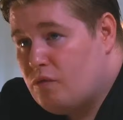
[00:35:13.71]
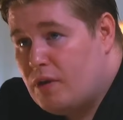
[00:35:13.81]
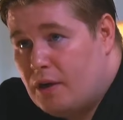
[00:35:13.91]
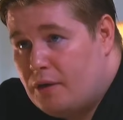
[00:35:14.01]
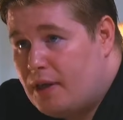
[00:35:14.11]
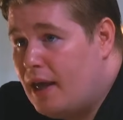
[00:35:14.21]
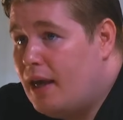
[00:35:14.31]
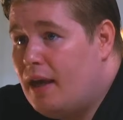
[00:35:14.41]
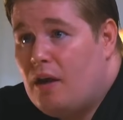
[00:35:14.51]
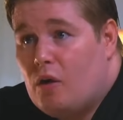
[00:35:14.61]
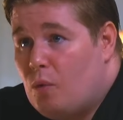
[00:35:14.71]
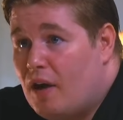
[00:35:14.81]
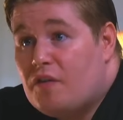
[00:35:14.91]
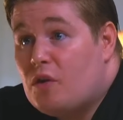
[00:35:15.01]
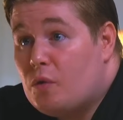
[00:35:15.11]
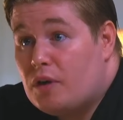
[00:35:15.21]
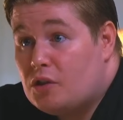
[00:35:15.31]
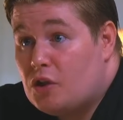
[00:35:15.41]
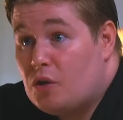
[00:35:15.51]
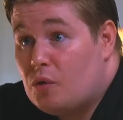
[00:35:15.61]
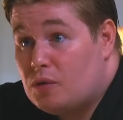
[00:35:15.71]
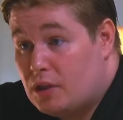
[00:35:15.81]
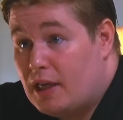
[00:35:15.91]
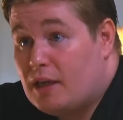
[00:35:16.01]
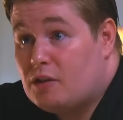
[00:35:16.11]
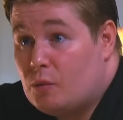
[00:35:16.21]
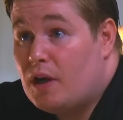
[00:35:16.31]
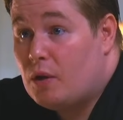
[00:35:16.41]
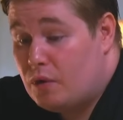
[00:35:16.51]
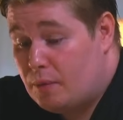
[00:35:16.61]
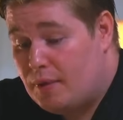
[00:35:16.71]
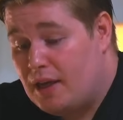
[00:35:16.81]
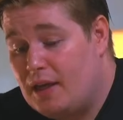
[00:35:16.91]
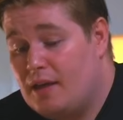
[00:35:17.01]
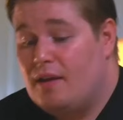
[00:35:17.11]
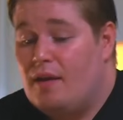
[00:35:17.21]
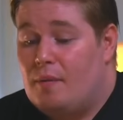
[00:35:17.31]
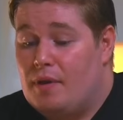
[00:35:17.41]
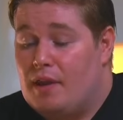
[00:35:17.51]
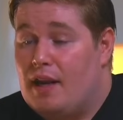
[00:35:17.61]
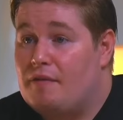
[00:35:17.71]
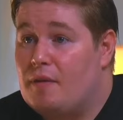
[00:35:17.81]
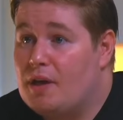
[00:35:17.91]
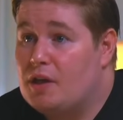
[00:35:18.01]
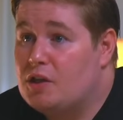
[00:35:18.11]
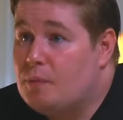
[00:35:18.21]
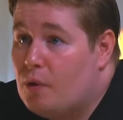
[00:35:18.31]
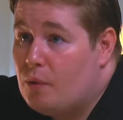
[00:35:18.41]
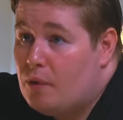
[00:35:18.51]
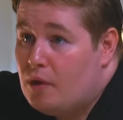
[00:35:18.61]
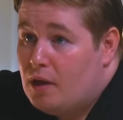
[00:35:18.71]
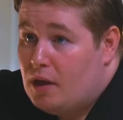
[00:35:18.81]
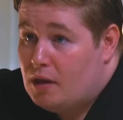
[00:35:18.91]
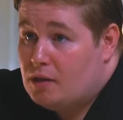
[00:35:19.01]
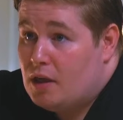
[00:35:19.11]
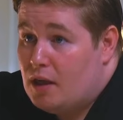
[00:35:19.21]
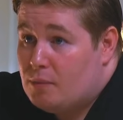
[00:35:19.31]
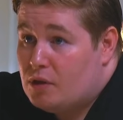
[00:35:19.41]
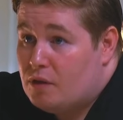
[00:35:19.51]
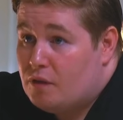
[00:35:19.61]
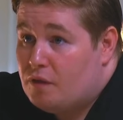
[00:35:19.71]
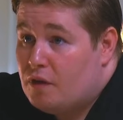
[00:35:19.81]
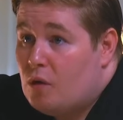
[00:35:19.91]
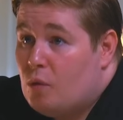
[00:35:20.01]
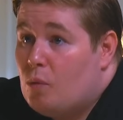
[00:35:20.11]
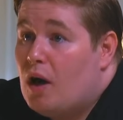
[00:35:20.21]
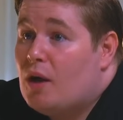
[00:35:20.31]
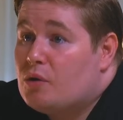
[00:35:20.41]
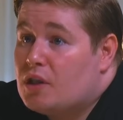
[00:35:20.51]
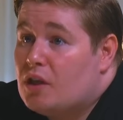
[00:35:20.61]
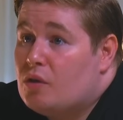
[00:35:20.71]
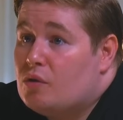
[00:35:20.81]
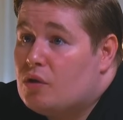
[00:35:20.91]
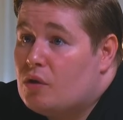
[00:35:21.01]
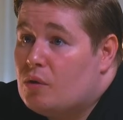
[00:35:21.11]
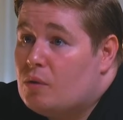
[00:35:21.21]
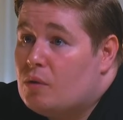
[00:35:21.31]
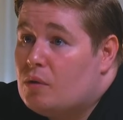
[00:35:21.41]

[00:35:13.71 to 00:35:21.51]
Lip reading: relocate or whatever you want to do to get to where you want to be. But then have the beach ball in terms of what else can you do